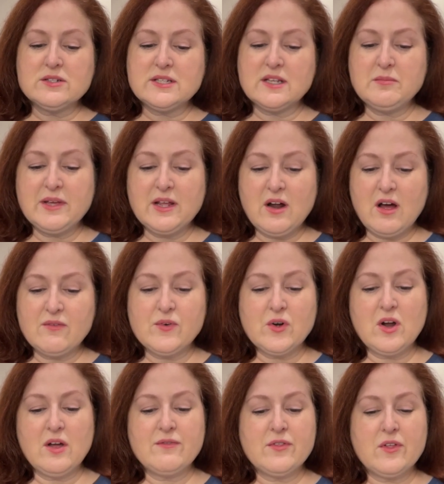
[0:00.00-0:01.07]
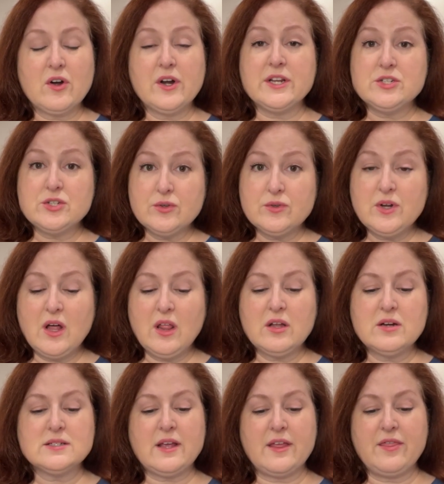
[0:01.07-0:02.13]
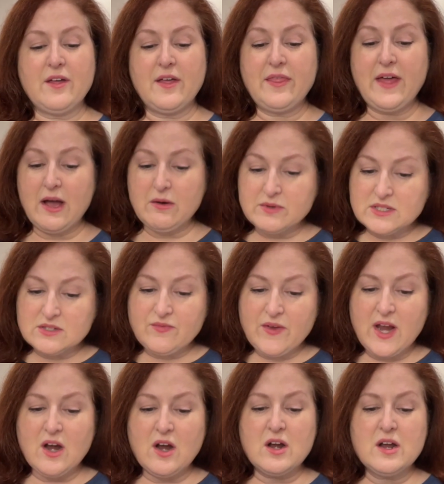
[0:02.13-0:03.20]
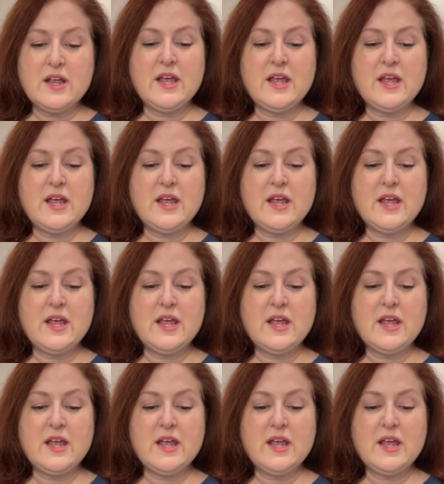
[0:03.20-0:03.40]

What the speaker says: sent me an offer of $32. I thought that was fair.